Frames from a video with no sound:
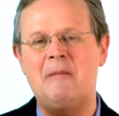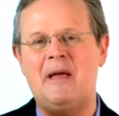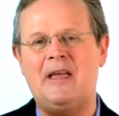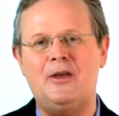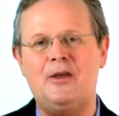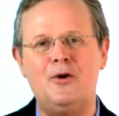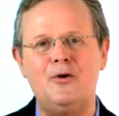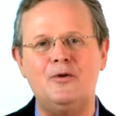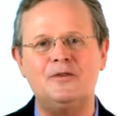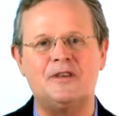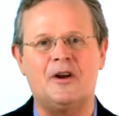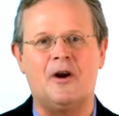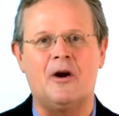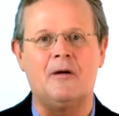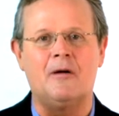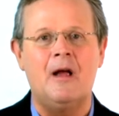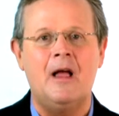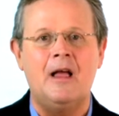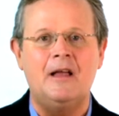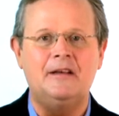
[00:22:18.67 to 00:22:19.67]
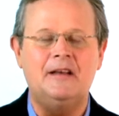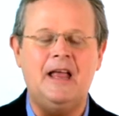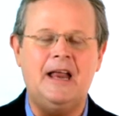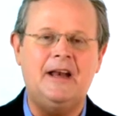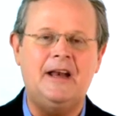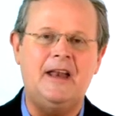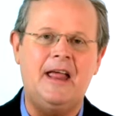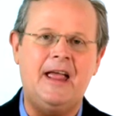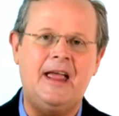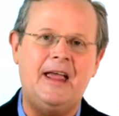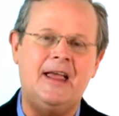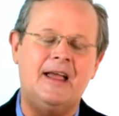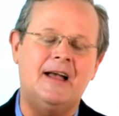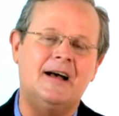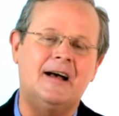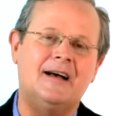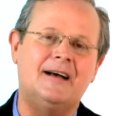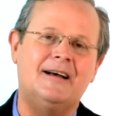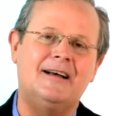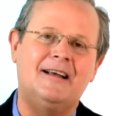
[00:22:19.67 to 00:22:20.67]
may use in our day-to-day
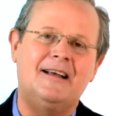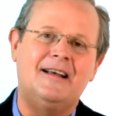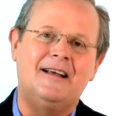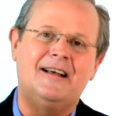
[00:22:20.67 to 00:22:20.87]
uh,